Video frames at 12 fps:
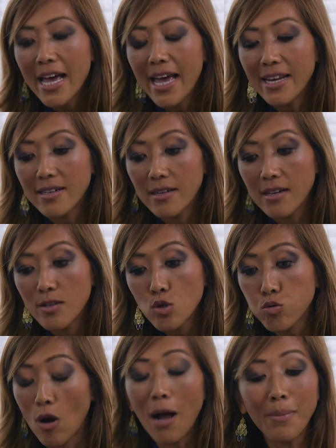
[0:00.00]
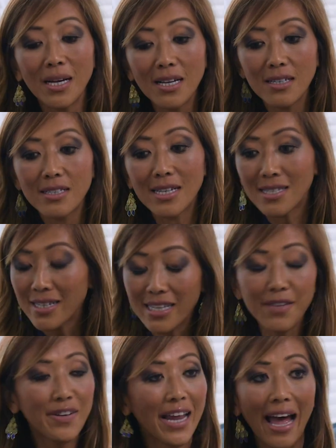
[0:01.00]
And trauma doesn't
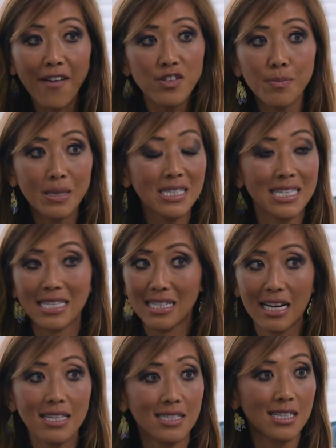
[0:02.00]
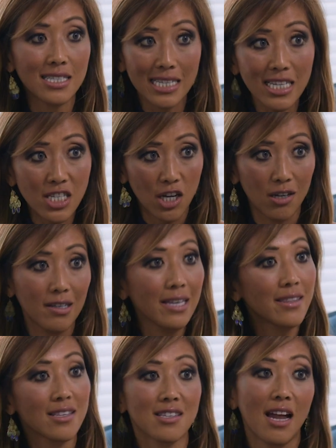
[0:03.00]
even have to be discussed in detail in
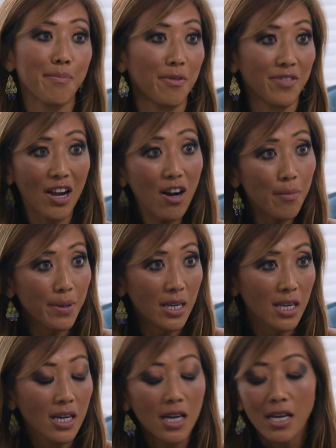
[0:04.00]
this type of therapy.